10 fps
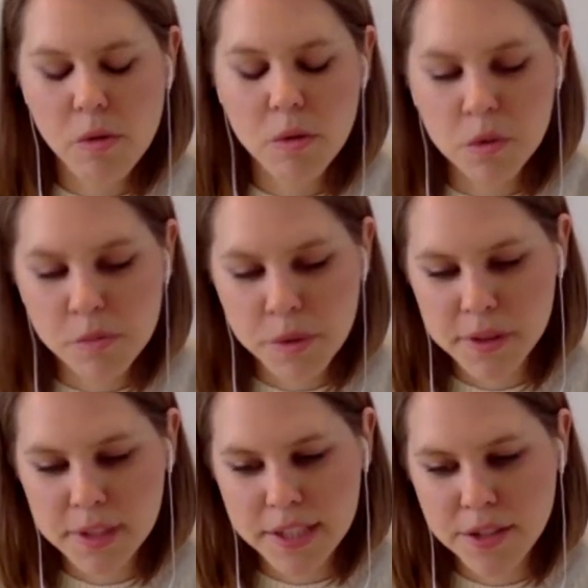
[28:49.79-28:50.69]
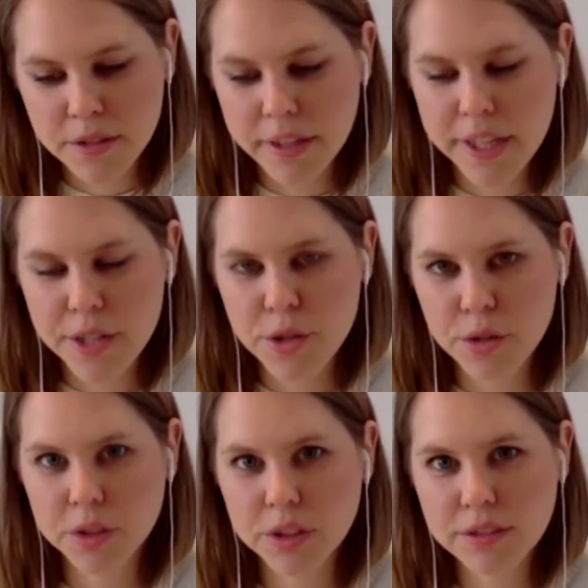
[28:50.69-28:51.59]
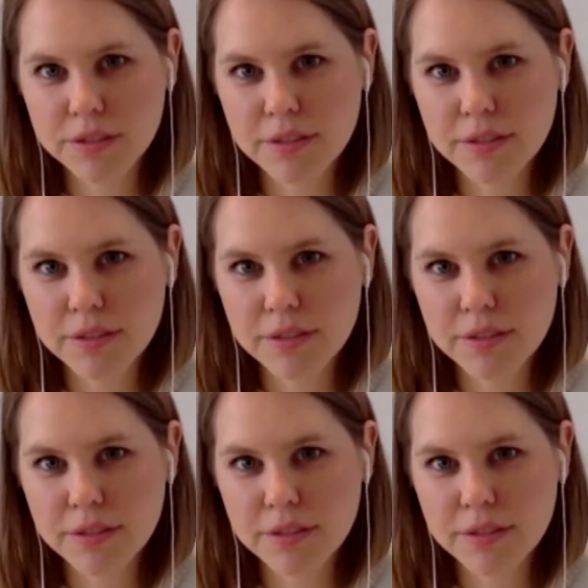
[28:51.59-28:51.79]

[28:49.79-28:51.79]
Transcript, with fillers: almost need to reassure